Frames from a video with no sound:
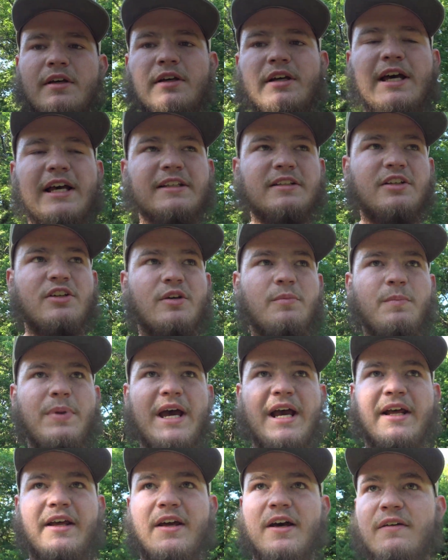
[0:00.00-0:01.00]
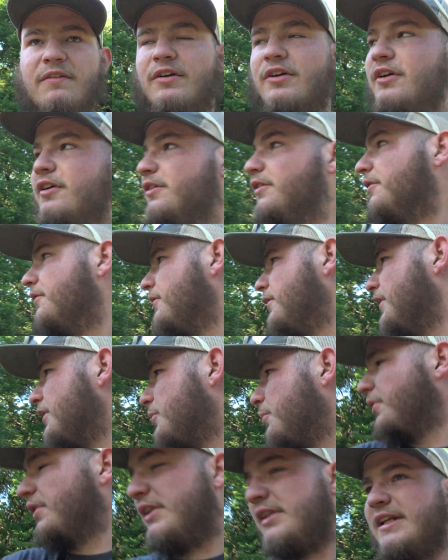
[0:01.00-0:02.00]
has a good back cover and it's
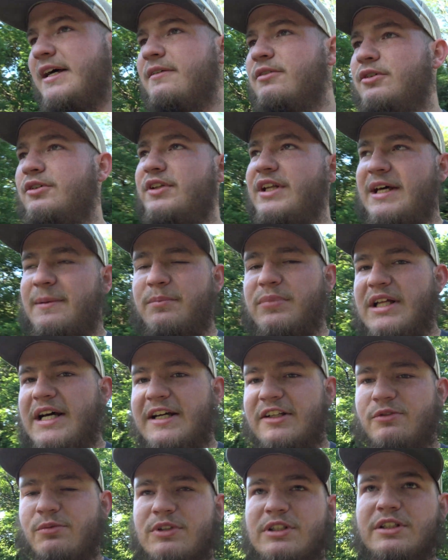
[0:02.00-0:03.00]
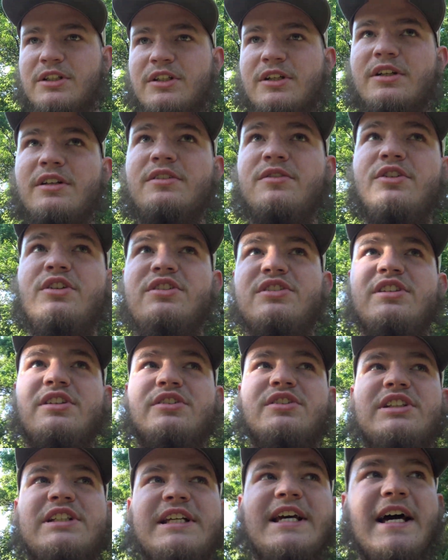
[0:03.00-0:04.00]
pretty level, and that blind's really good and you can still
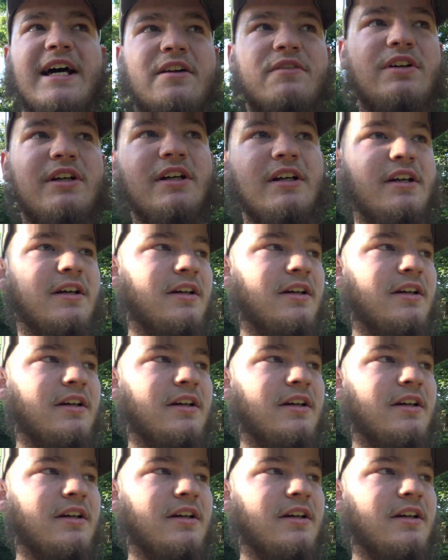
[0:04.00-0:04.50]
see out of it.